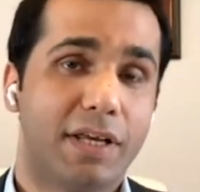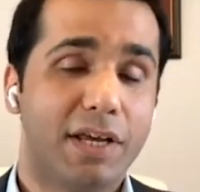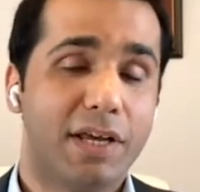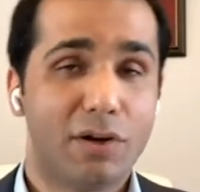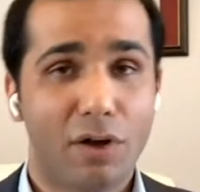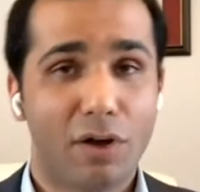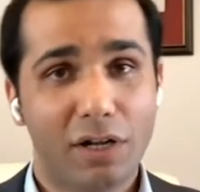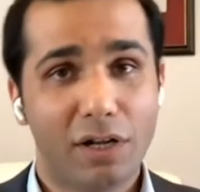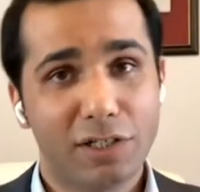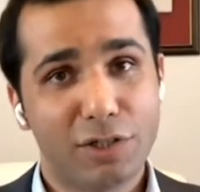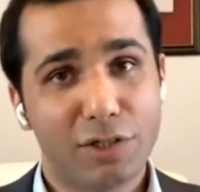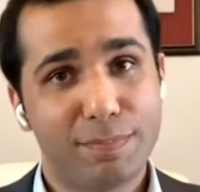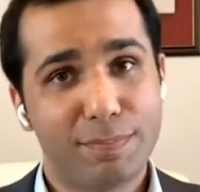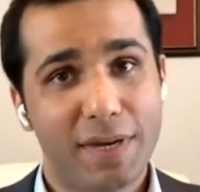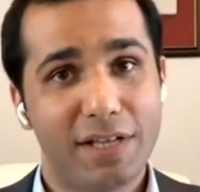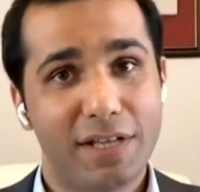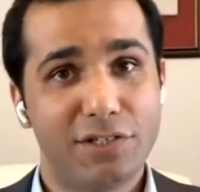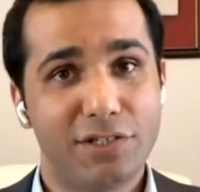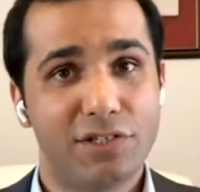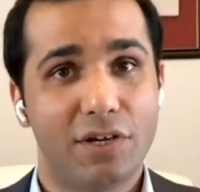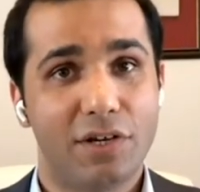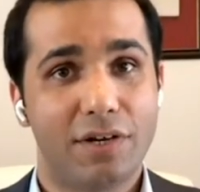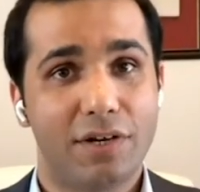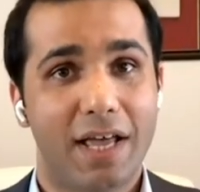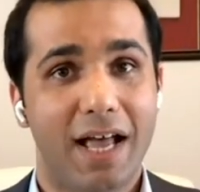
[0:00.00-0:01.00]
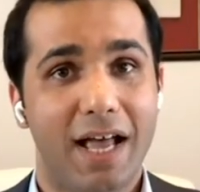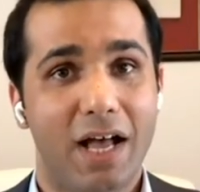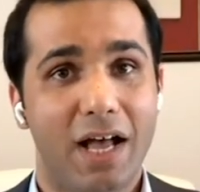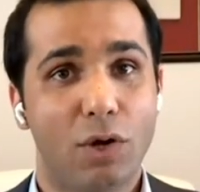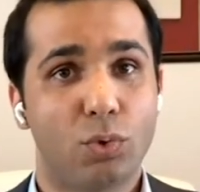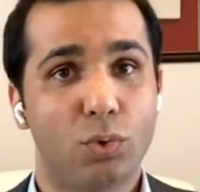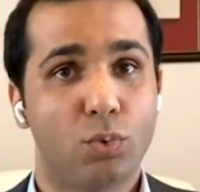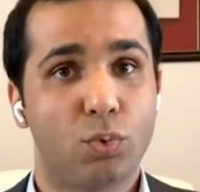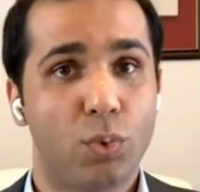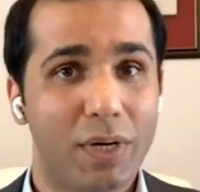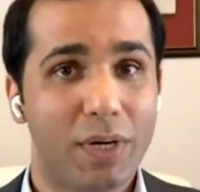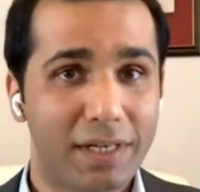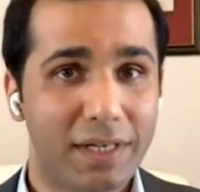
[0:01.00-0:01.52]
It all depends on
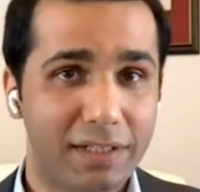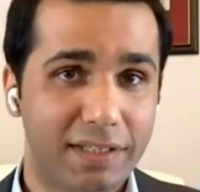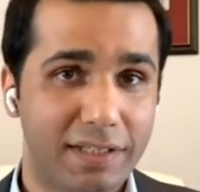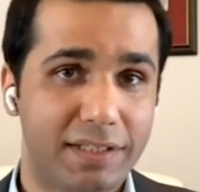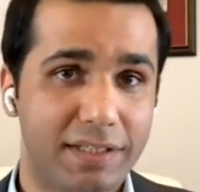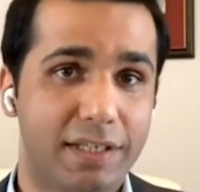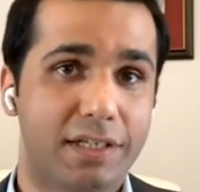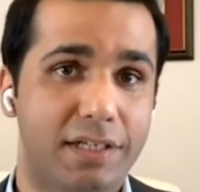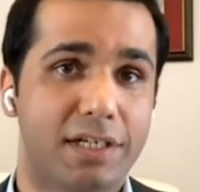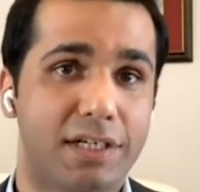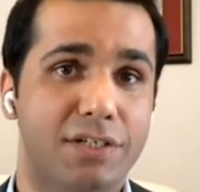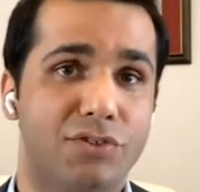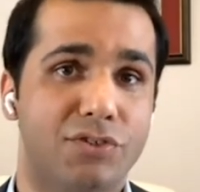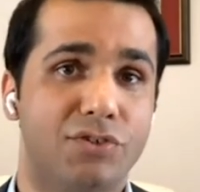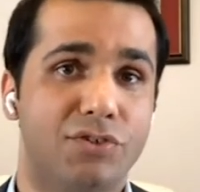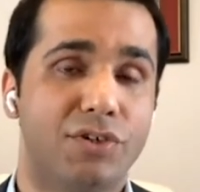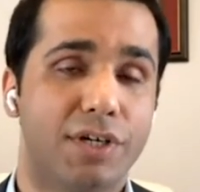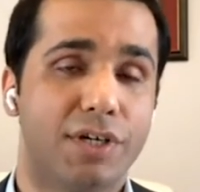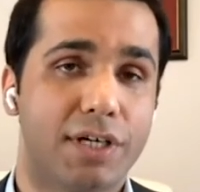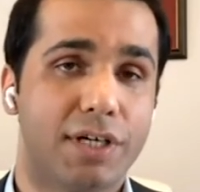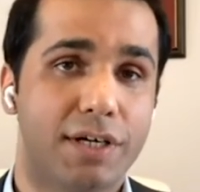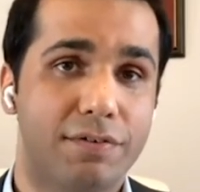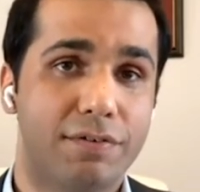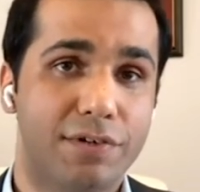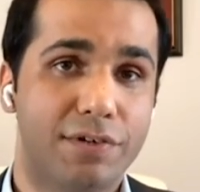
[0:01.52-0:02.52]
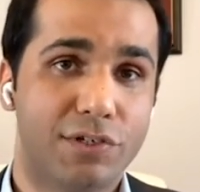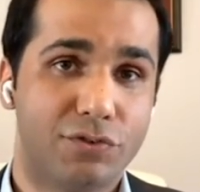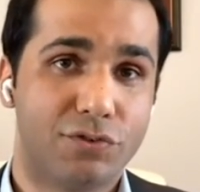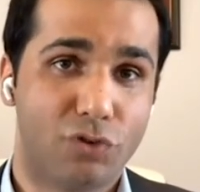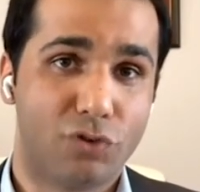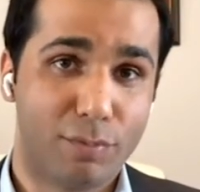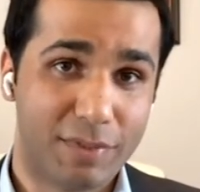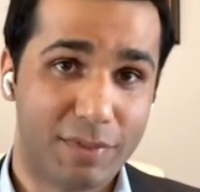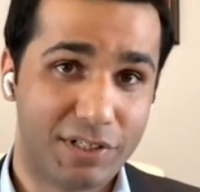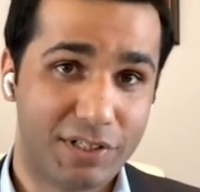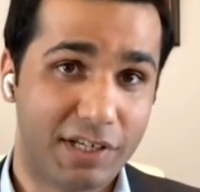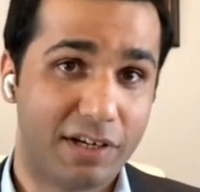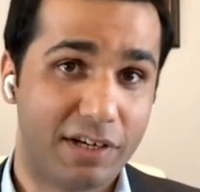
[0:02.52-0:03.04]
how quickly the country recovers
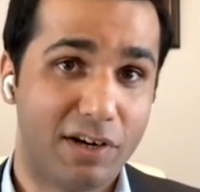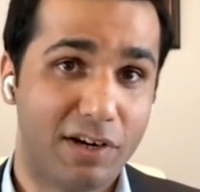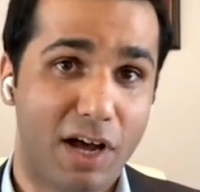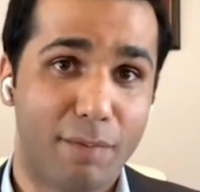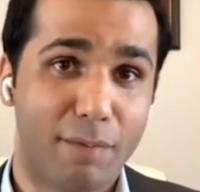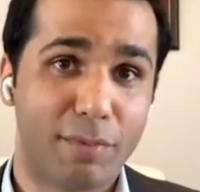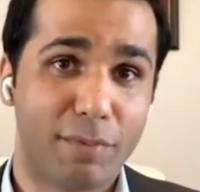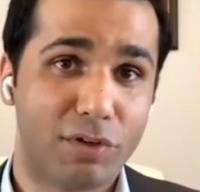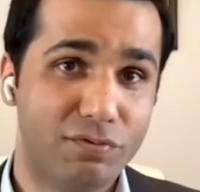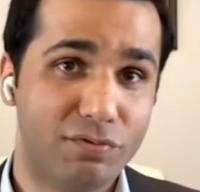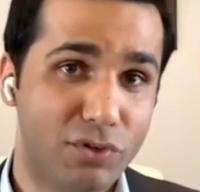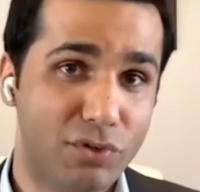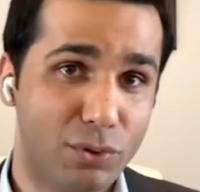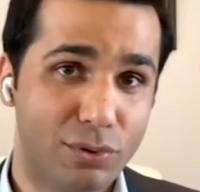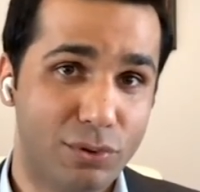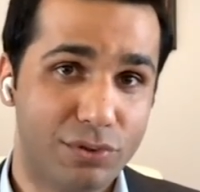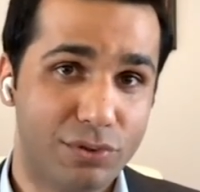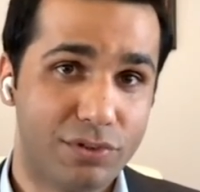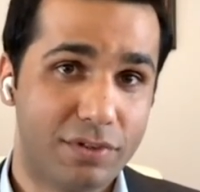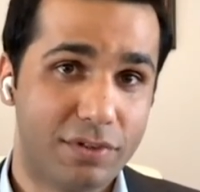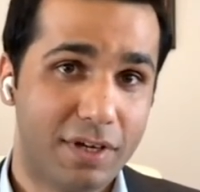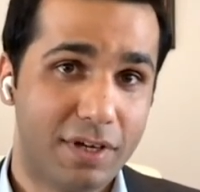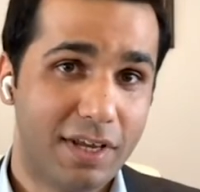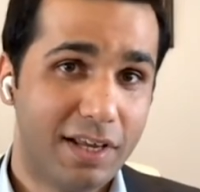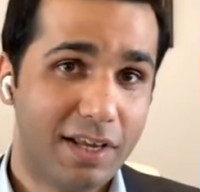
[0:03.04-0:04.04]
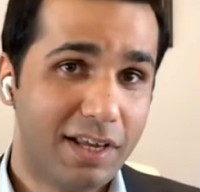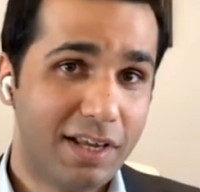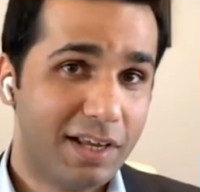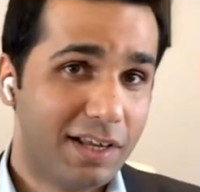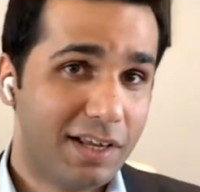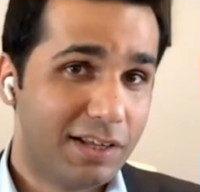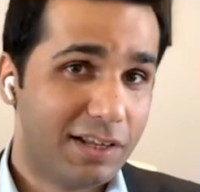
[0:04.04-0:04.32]
from its economic wounds.